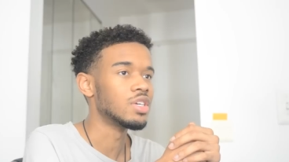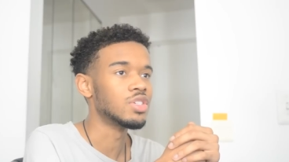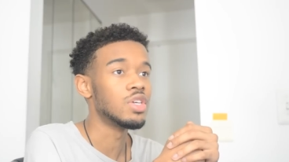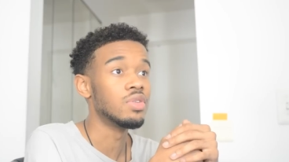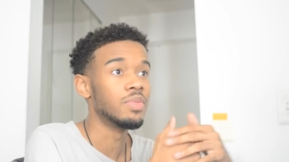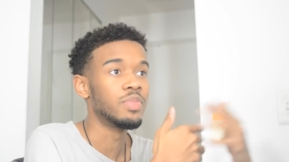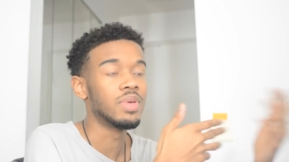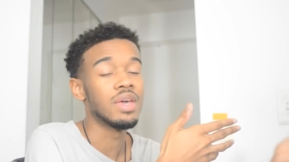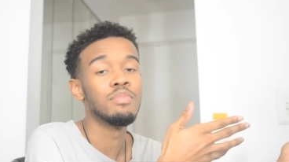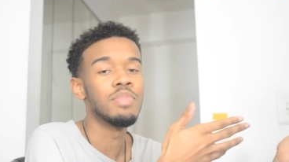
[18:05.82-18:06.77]
continue to
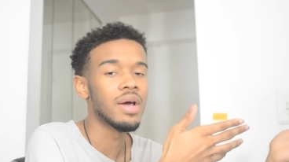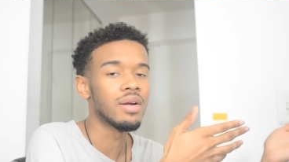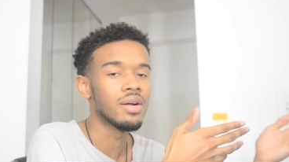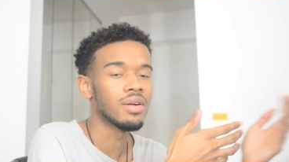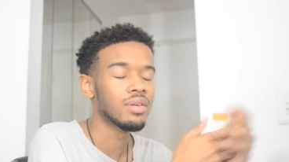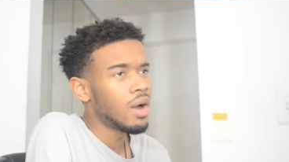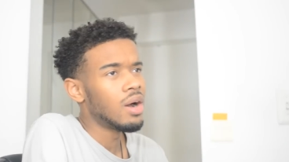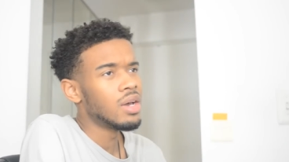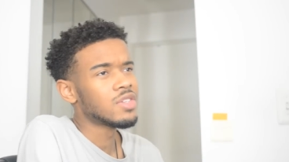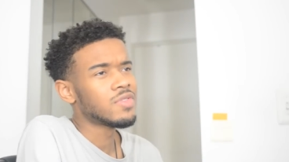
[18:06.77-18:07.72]
get better.
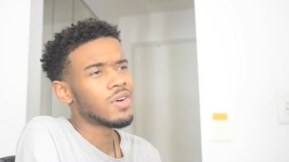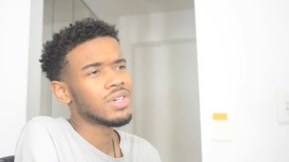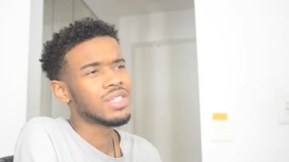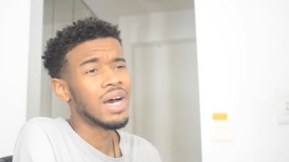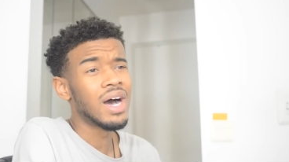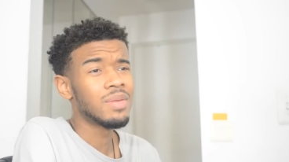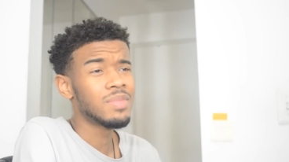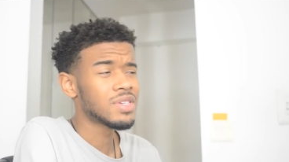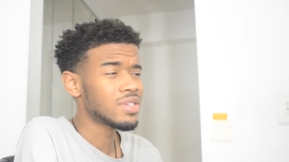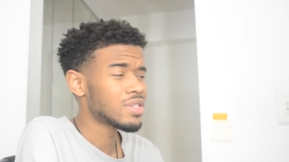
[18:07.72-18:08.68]
Uh, as far as
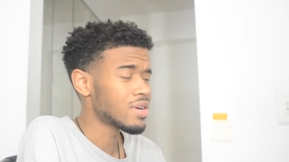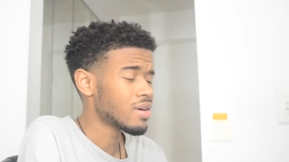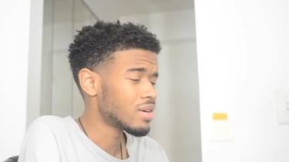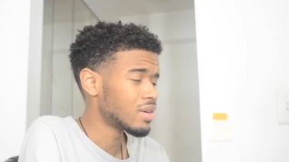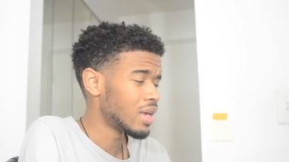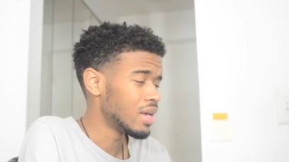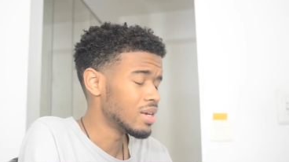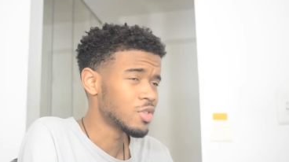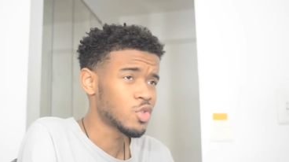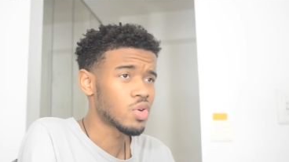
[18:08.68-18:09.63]
time is concerned, it
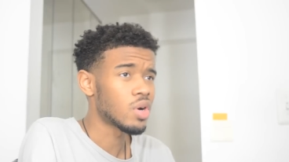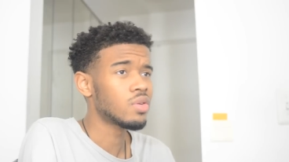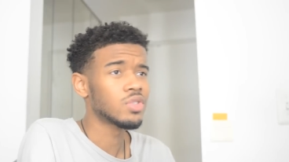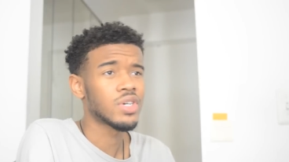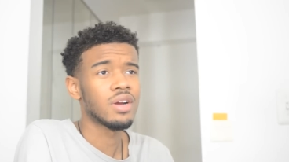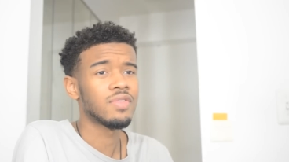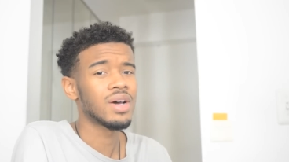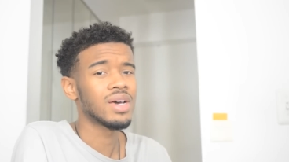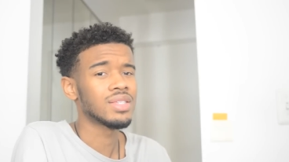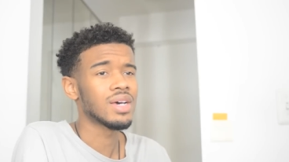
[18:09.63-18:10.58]
is a struggle trying to
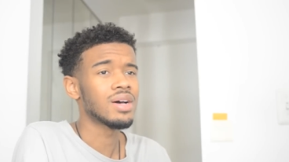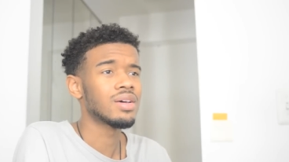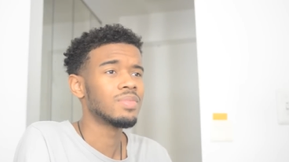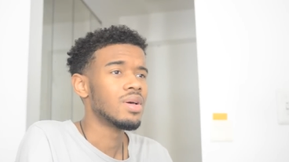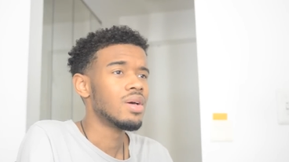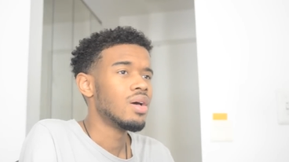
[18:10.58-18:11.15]
find time.